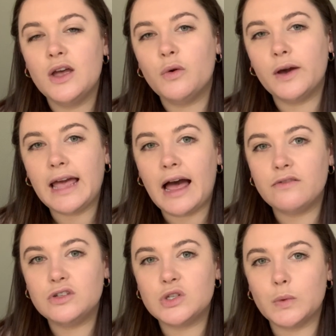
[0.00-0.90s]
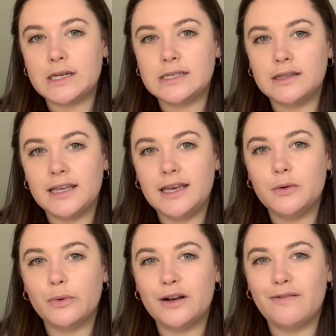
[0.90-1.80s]
We have just
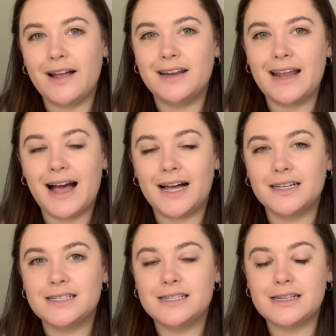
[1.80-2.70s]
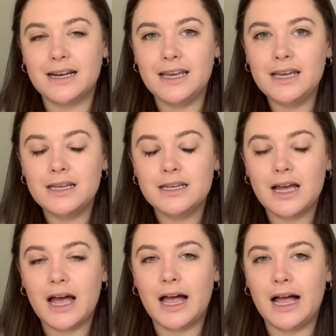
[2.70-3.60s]
recently renovated our study
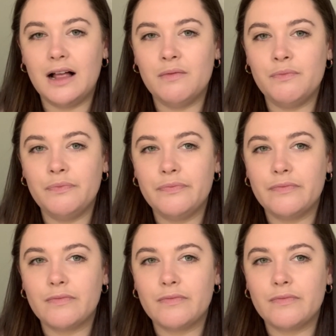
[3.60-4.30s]
um,